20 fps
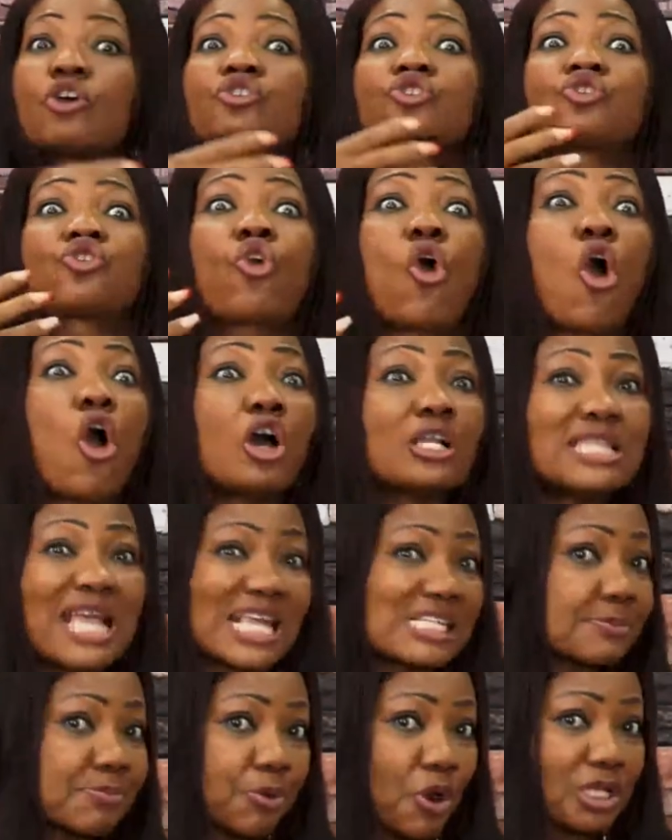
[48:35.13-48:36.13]
Because God
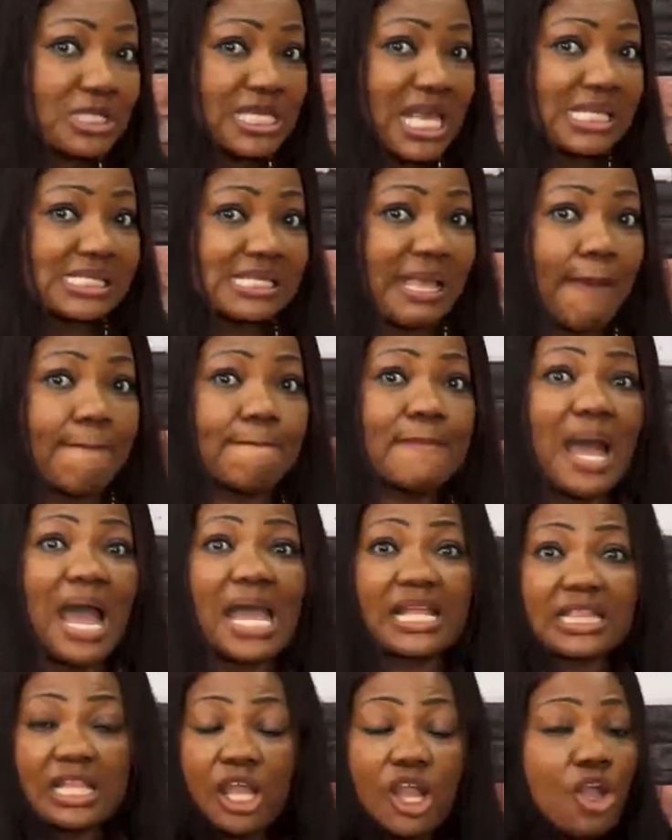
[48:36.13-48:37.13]
has brought us a
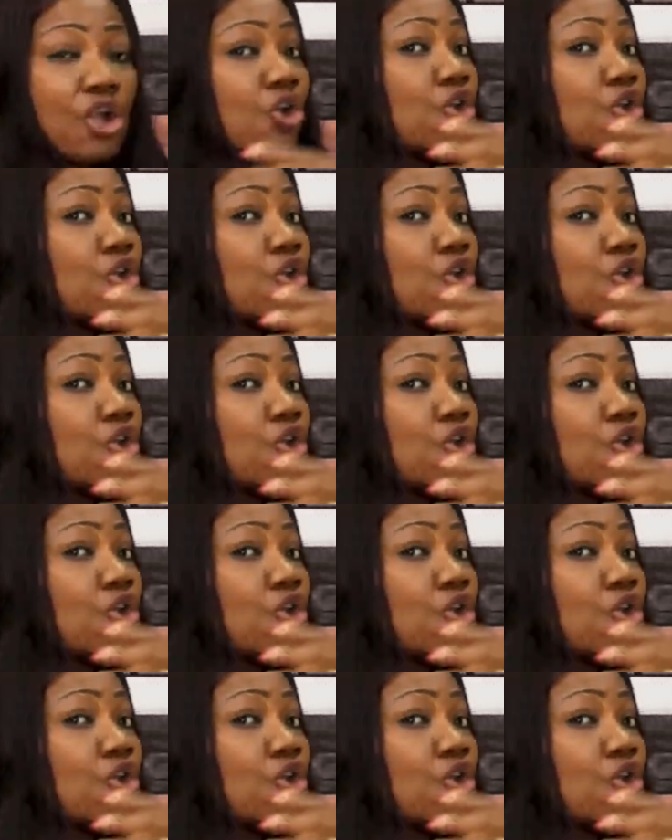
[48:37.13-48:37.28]
man.